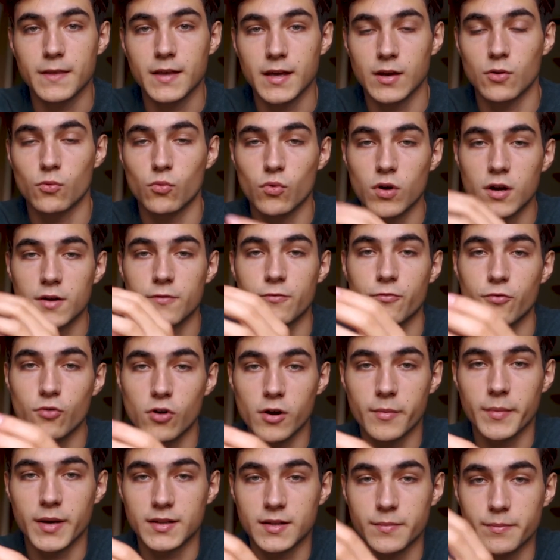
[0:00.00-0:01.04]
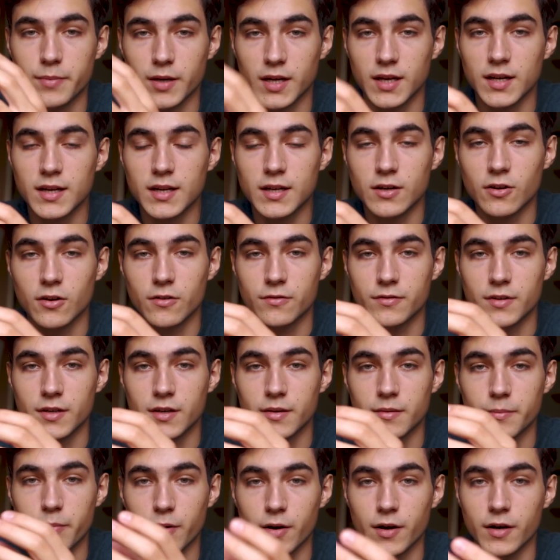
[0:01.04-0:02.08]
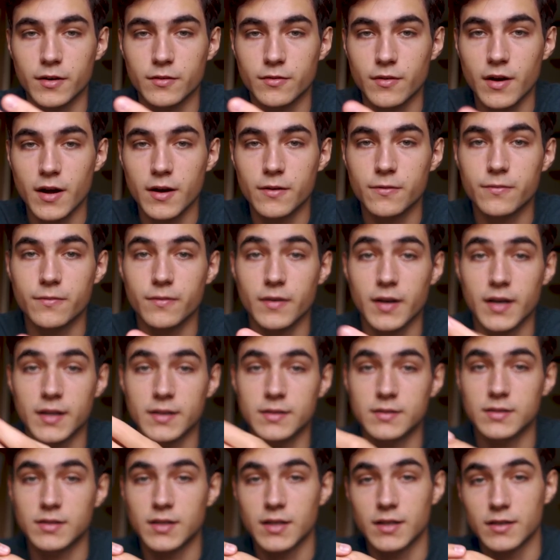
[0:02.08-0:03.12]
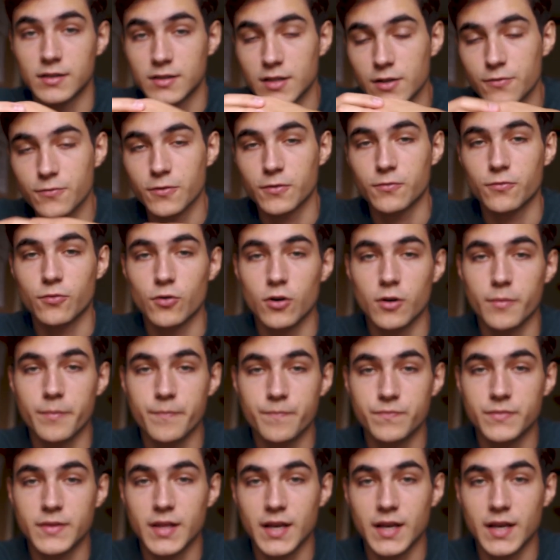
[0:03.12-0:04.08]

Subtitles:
in one form at the beginning of the paragraph and in a different form